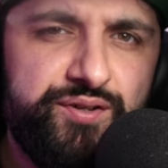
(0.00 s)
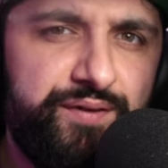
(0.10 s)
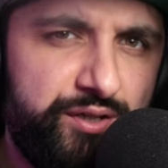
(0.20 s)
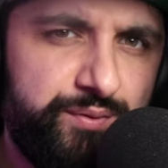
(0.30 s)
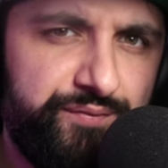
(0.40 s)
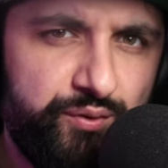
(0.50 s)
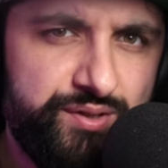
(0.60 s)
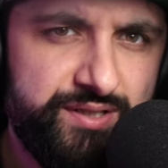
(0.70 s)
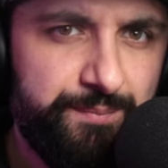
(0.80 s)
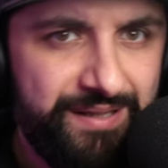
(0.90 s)
you failed with
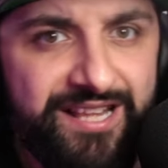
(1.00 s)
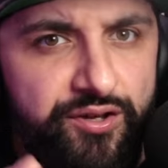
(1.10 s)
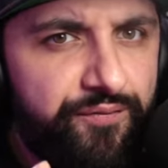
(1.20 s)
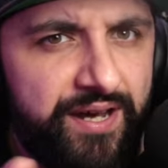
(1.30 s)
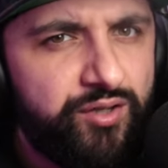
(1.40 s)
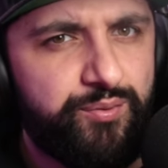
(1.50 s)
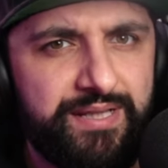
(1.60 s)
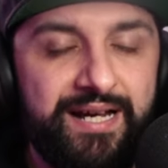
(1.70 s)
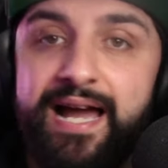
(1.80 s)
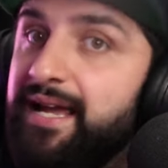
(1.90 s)
Forza, but you failed with that.